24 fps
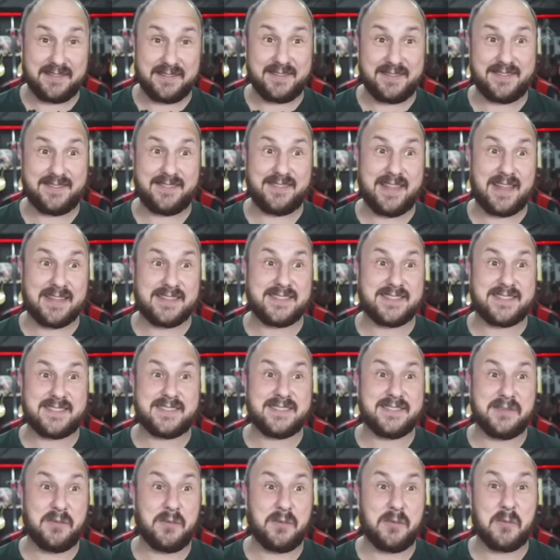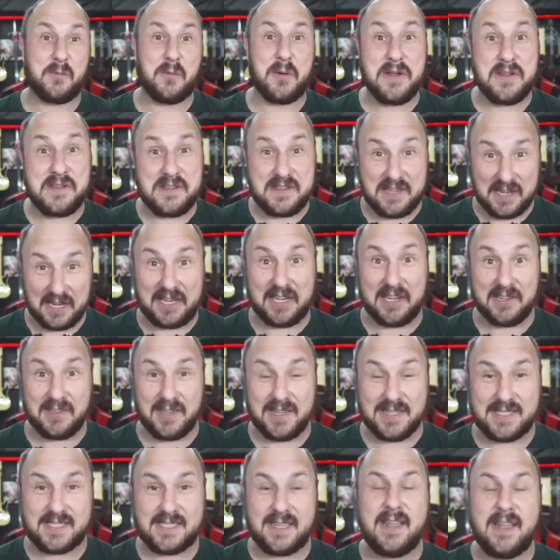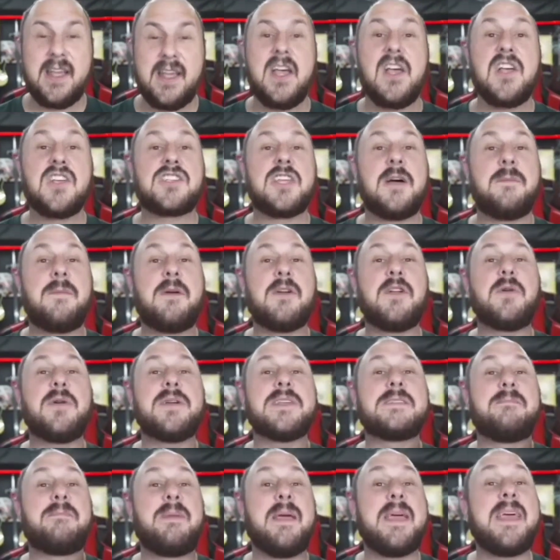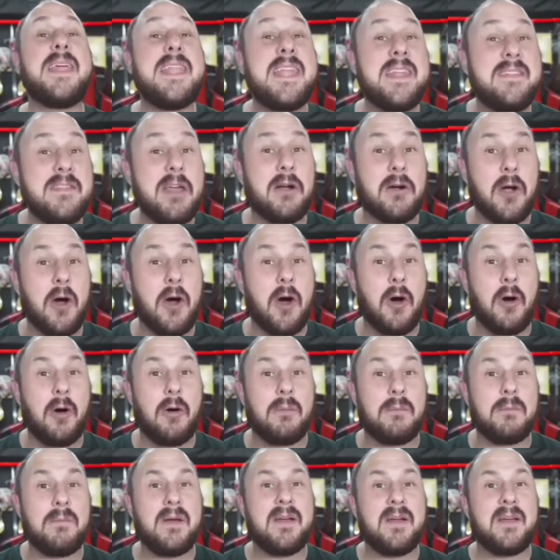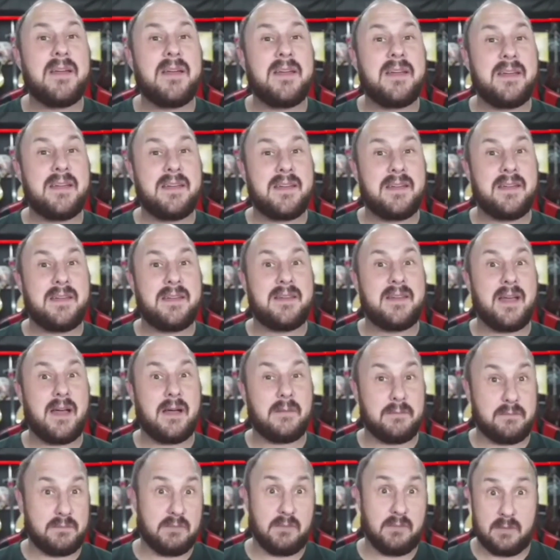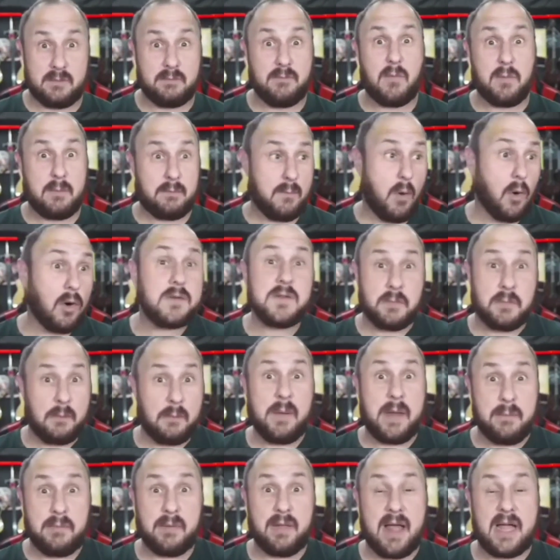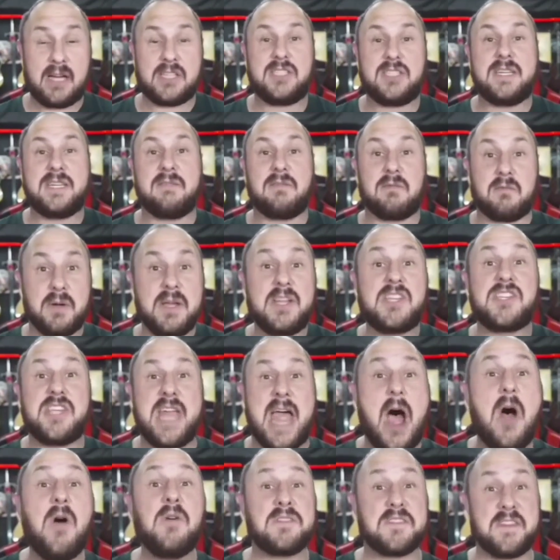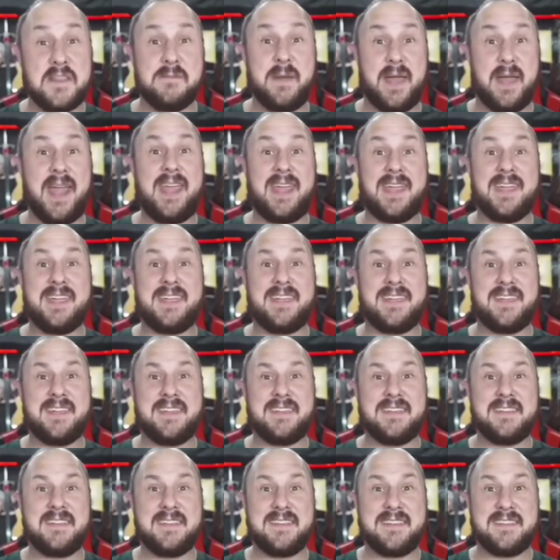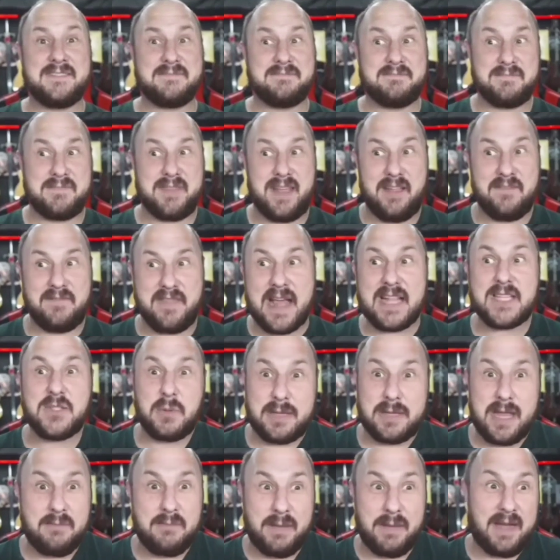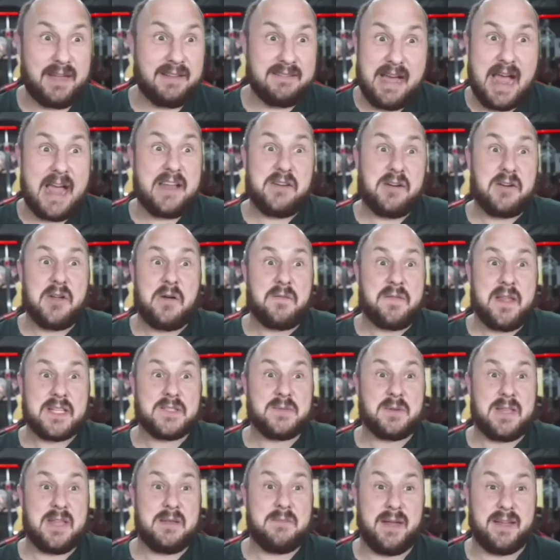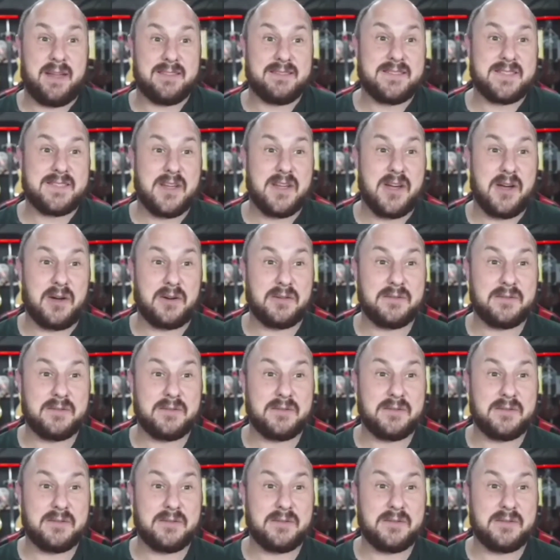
That's ridiculous. Someone who has been in their home, multiple people actually have reached out to me, if that's what they mean. I don't know if that's what they mean. So